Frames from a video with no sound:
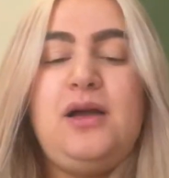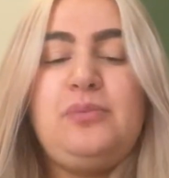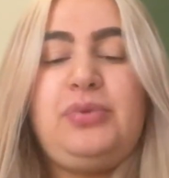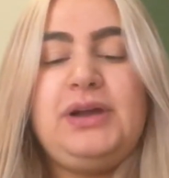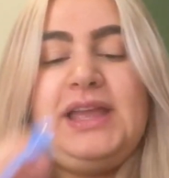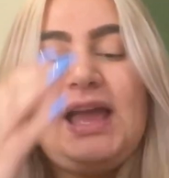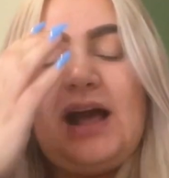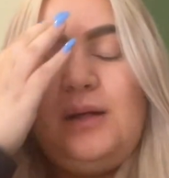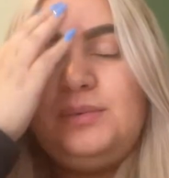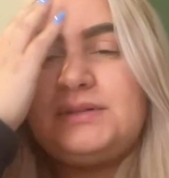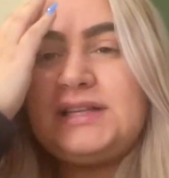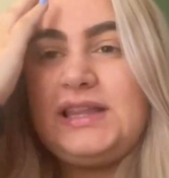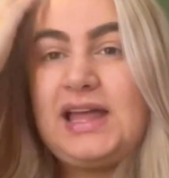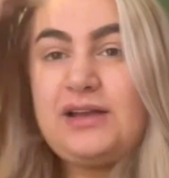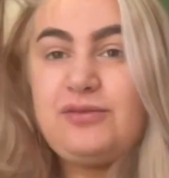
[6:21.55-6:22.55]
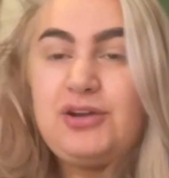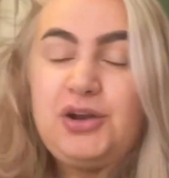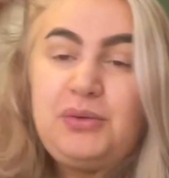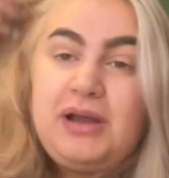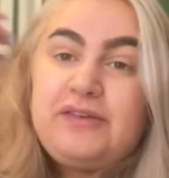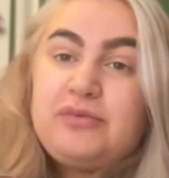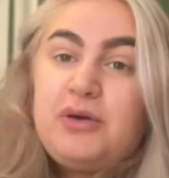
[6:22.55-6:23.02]
but he helps her like run
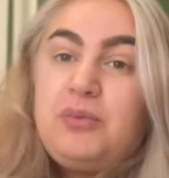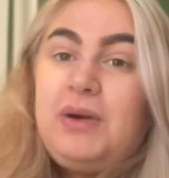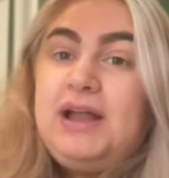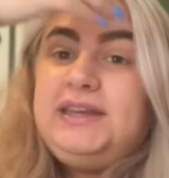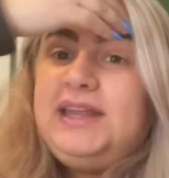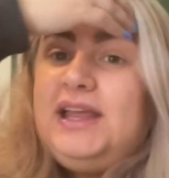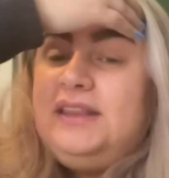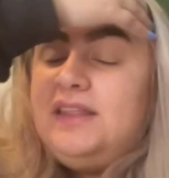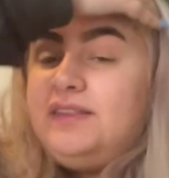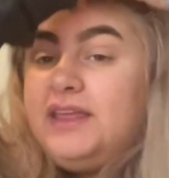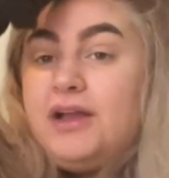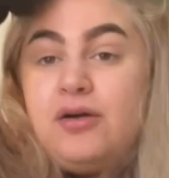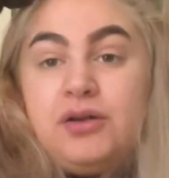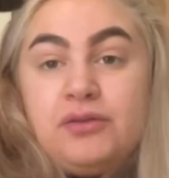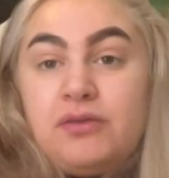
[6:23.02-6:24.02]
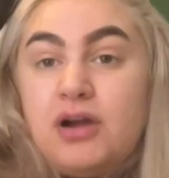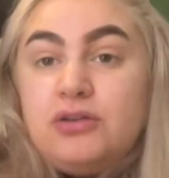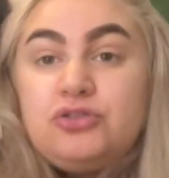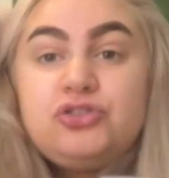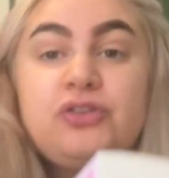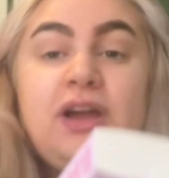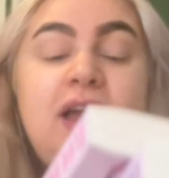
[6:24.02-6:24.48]
away from a wedding and they go on a
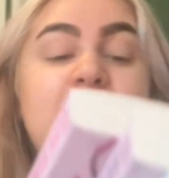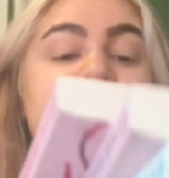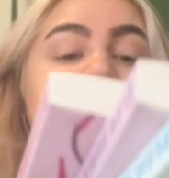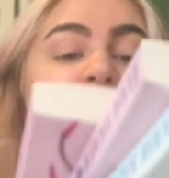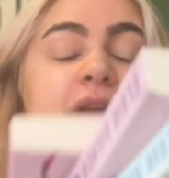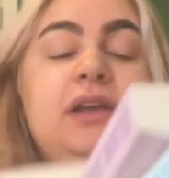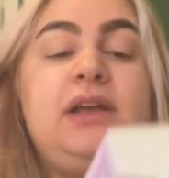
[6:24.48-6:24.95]
road trip